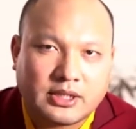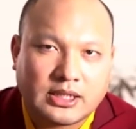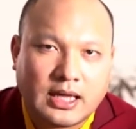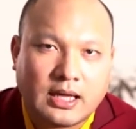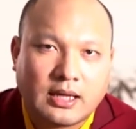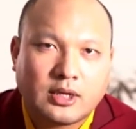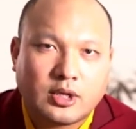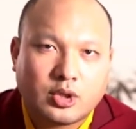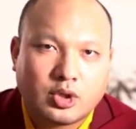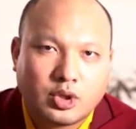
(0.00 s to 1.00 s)

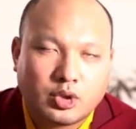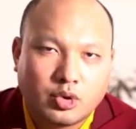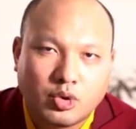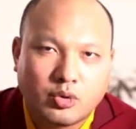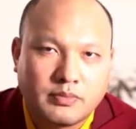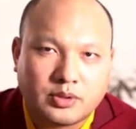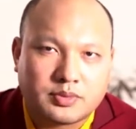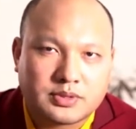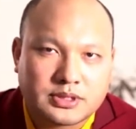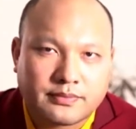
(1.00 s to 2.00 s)
realization,
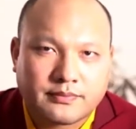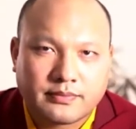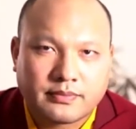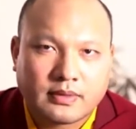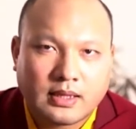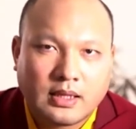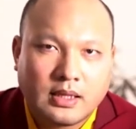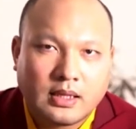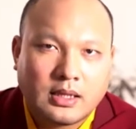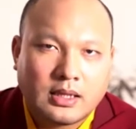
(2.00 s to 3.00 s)
that generally
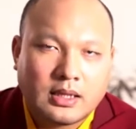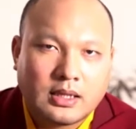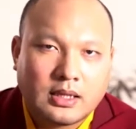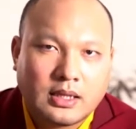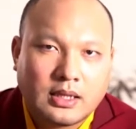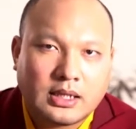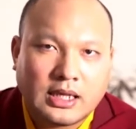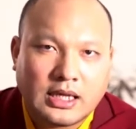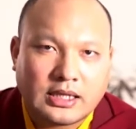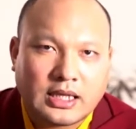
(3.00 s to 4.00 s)
when you talk about
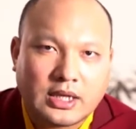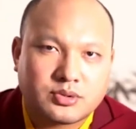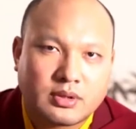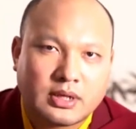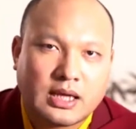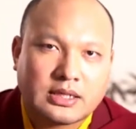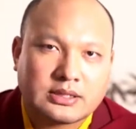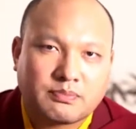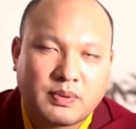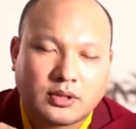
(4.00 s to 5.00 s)
insight,
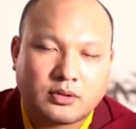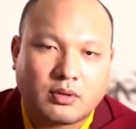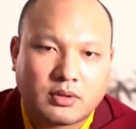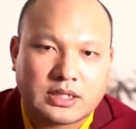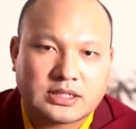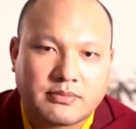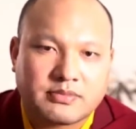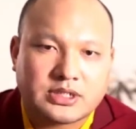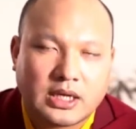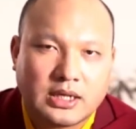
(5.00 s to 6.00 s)
if when you talk about realizations,
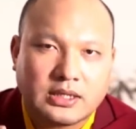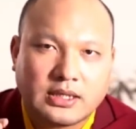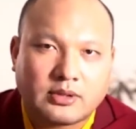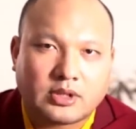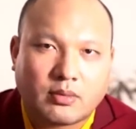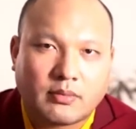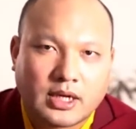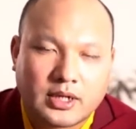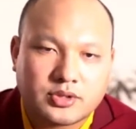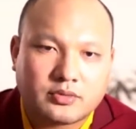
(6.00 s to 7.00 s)
it's harmful to tell them
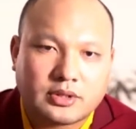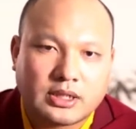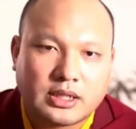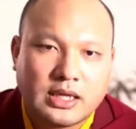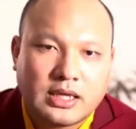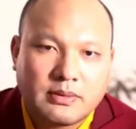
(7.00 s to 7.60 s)
to people. But